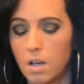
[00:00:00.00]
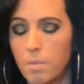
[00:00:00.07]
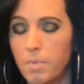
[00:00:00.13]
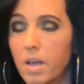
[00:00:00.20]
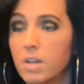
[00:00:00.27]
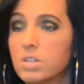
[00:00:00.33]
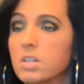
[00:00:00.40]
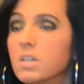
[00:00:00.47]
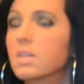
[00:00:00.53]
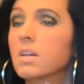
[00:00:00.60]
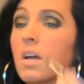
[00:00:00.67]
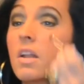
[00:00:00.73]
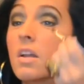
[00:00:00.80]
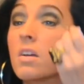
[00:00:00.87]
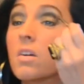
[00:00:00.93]
I'm actually going
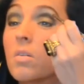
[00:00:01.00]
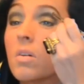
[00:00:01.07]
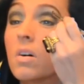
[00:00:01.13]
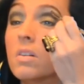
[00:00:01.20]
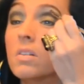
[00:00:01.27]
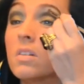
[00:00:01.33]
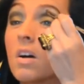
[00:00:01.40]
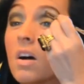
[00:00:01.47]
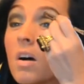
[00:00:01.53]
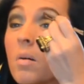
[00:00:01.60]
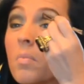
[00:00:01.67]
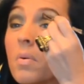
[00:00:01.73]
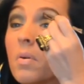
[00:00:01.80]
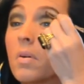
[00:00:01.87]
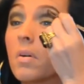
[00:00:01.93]
to kind of go on
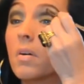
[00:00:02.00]
top,